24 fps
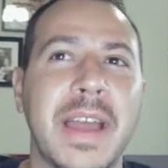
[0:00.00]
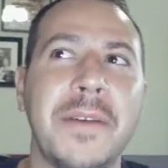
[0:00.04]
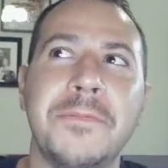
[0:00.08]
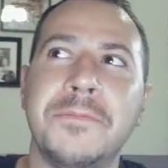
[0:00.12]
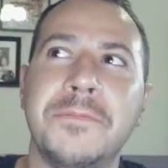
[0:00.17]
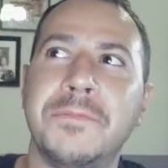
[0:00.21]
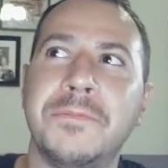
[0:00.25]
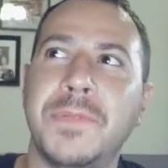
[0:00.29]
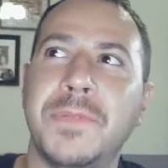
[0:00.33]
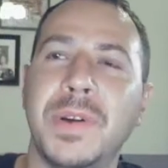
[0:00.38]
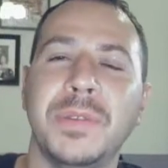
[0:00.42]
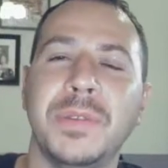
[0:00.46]

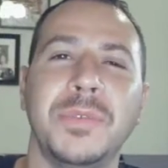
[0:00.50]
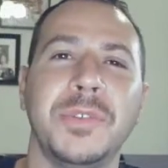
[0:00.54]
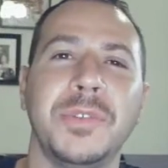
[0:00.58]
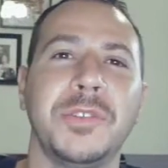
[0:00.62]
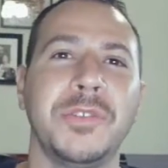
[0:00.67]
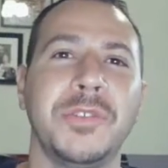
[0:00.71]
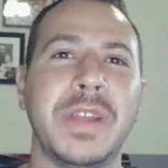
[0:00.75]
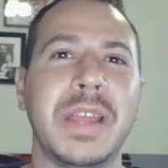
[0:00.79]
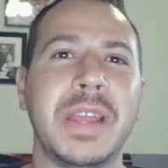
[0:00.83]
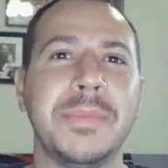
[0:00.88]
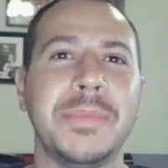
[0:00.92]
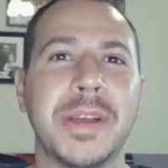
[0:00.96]
Have fun
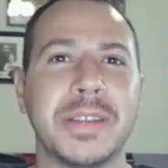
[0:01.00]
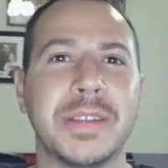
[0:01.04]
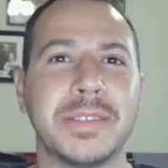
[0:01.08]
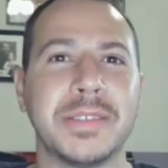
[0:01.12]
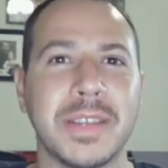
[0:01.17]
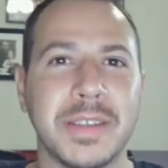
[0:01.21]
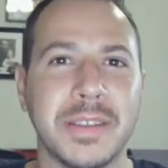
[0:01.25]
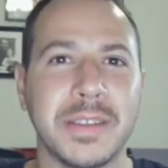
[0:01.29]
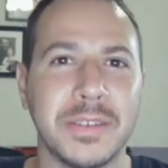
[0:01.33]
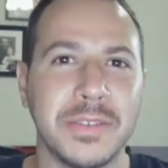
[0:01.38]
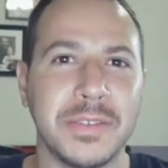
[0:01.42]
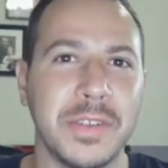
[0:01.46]
with your
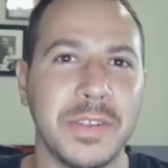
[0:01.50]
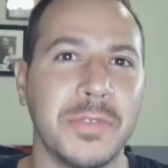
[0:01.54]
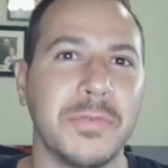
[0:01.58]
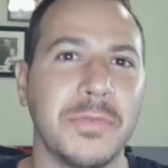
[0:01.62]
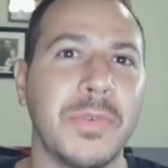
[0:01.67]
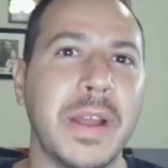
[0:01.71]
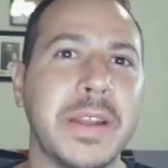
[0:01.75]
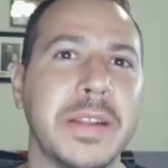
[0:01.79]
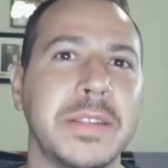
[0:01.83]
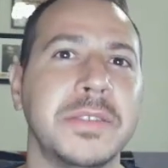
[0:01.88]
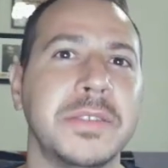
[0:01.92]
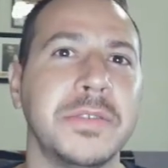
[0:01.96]
emails. Like you're, you're
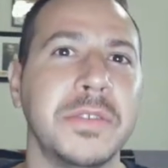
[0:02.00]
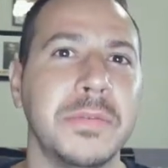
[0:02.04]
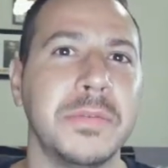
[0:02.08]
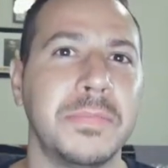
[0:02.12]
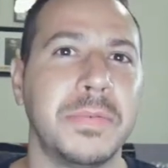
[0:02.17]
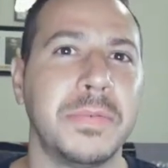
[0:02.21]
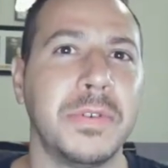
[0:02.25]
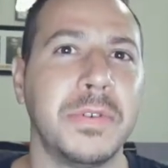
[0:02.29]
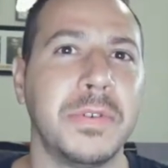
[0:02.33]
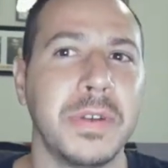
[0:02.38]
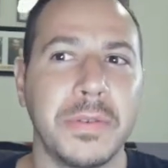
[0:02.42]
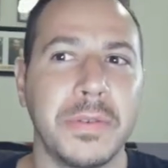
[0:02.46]
writing to
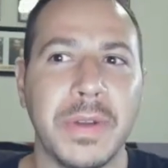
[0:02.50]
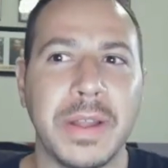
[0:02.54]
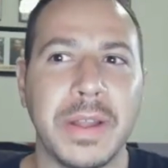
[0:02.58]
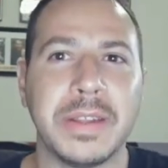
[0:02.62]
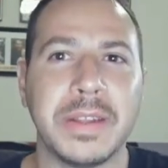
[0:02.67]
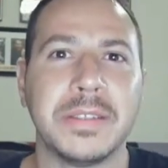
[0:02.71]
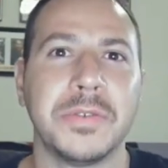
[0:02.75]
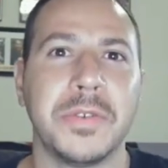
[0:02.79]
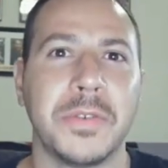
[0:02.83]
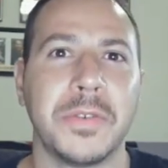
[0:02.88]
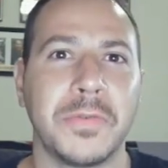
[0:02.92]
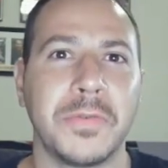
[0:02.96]
your boy, you're
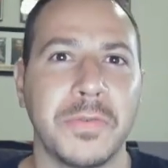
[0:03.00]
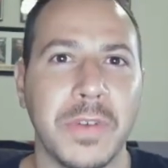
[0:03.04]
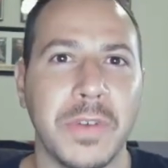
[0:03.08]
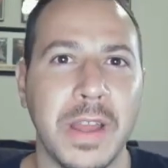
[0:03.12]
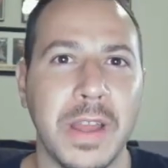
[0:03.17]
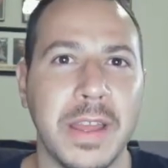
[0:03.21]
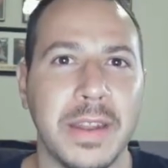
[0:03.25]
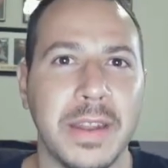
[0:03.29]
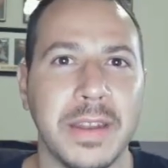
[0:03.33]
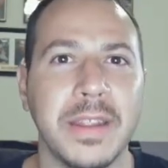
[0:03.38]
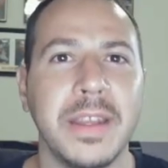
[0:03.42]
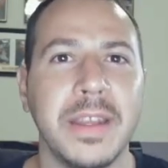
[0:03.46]
writing to a
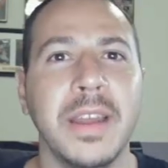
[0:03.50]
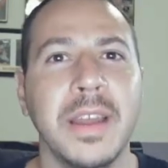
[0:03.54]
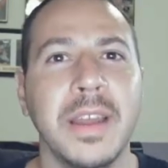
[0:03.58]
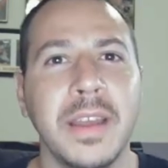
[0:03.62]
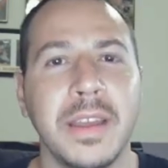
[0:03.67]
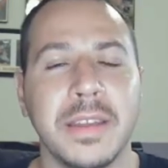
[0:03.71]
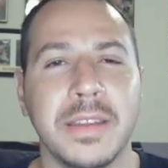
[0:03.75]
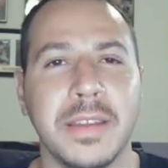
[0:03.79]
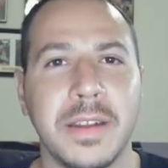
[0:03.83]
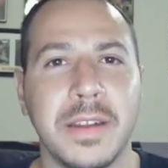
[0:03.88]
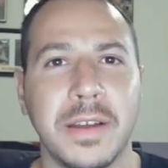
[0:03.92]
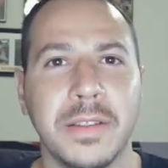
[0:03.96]
friend
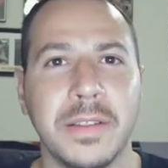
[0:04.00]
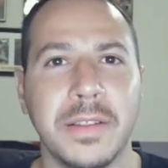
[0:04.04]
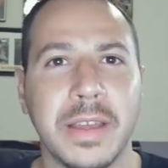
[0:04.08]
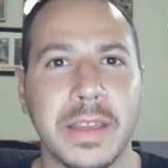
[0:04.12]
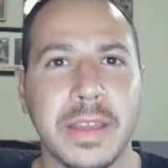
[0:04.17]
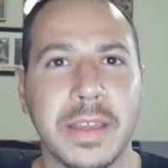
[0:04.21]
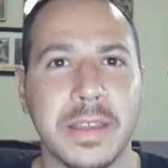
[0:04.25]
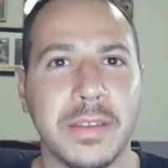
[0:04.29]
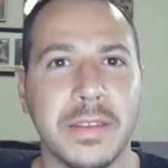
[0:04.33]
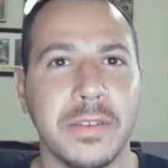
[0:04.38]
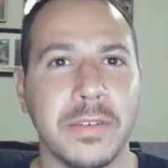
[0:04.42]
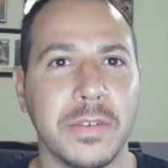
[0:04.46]
you know,
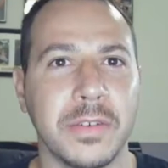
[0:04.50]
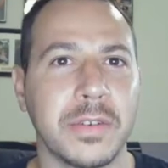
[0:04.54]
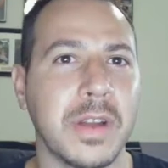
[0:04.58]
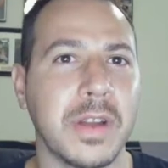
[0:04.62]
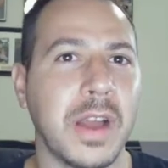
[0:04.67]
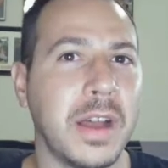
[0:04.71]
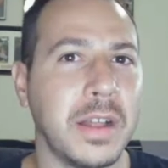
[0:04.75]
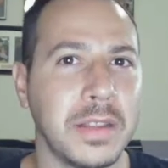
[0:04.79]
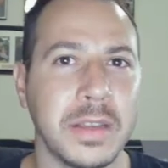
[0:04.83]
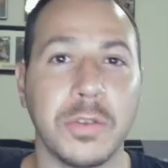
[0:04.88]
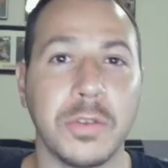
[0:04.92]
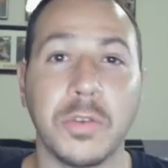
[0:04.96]
like your
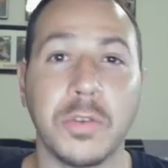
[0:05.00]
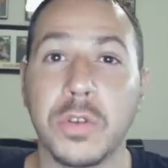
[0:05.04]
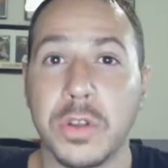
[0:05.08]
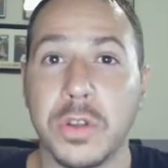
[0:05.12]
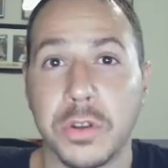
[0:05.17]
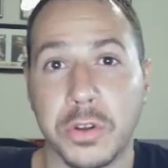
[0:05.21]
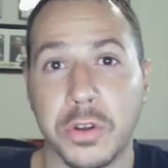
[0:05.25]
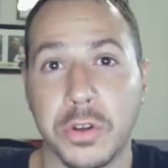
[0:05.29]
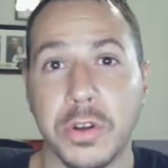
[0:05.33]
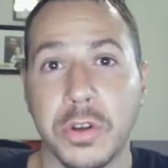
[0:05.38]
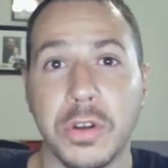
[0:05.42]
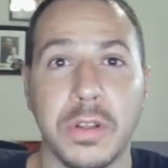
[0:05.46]
colleague or
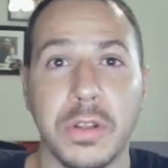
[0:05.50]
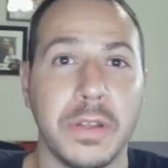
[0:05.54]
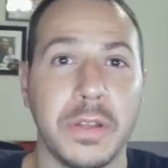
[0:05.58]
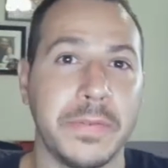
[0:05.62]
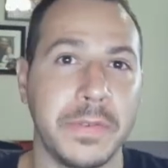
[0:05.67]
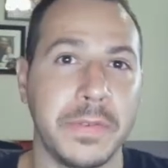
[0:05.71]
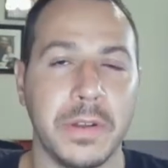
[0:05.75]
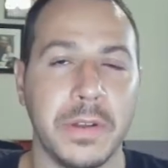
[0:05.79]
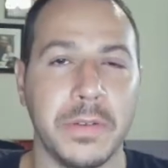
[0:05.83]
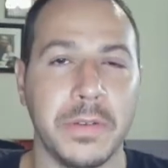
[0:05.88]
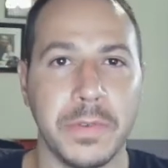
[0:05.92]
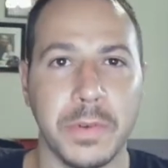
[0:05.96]
your girl,
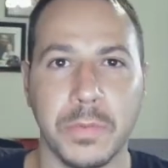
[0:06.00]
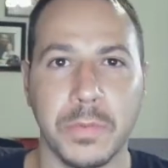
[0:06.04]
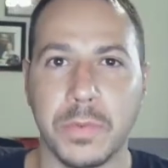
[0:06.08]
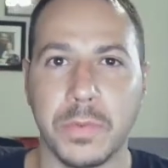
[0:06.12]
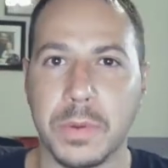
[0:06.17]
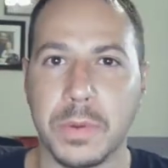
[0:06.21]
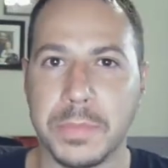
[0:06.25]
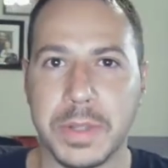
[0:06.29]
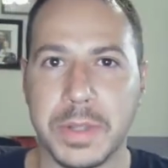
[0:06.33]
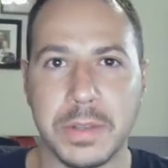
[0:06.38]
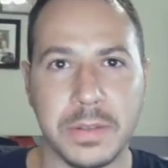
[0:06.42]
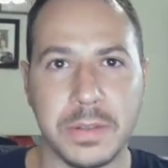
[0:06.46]
if you know, if your
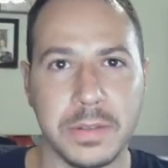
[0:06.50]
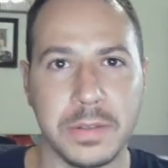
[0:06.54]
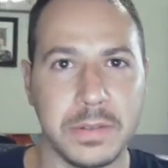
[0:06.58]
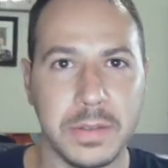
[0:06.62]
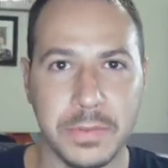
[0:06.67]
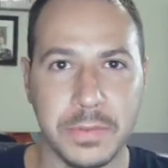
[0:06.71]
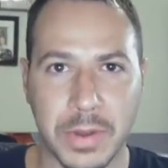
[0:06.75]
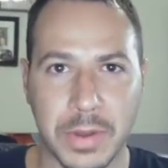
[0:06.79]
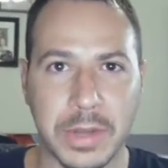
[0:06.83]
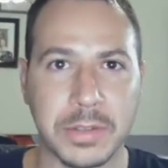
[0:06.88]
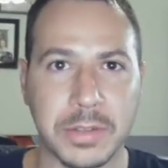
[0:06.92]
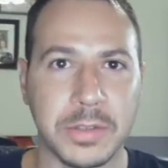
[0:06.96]
woman
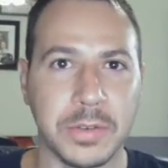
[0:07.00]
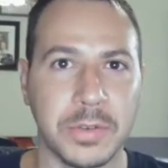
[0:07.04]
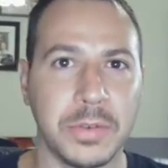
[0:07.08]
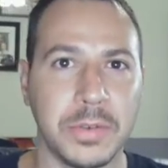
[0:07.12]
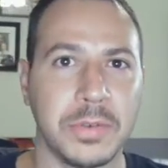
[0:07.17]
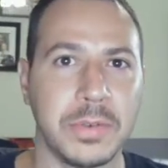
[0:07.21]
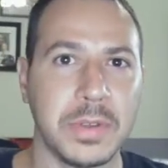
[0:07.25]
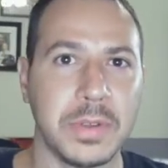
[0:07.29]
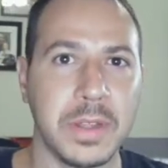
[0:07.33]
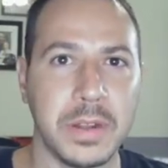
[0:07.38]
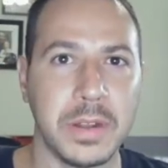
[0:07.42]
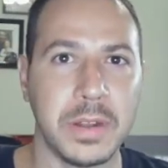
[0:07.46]
write
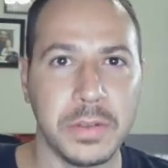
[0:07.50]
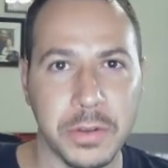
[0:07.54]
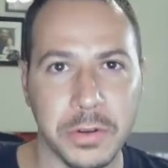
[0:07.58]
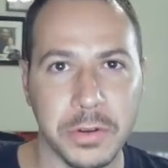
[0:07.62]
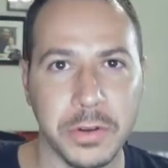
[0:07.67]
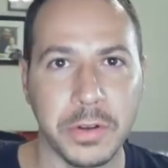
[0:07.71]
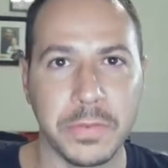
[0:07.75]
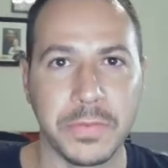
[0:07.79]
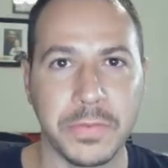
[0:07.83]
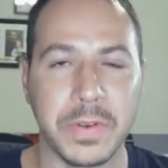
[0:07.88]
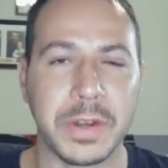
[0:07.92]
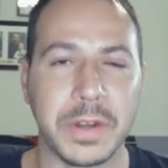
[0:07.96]
to, you know,
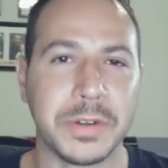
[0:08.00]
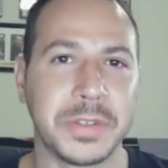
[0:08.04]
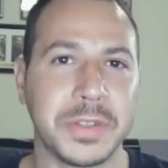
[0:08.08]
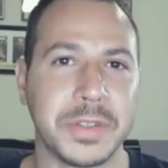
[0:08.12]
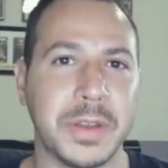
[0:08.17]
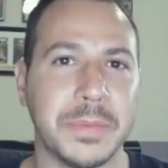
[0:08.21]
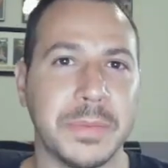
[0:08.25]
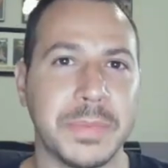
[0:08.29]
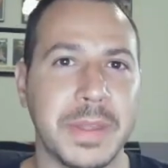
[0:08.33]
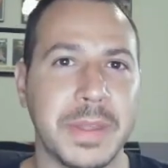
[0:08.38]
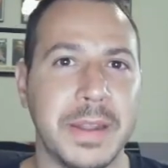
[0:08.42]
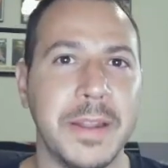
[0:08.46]
your girlfriend or
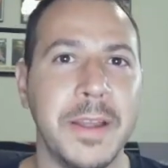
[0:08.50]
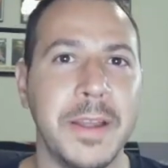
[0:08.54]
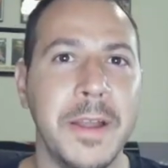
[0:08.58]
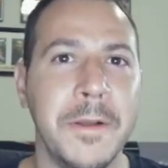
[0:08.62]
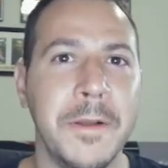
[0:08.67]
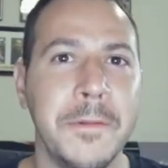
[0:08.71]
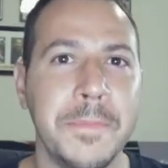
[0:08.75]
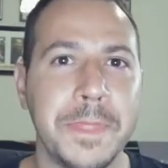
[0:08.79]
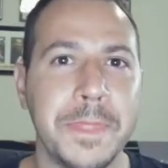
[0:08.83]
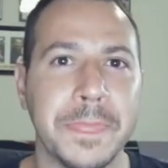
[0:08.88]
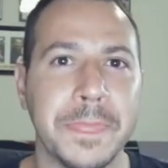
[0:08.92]
something.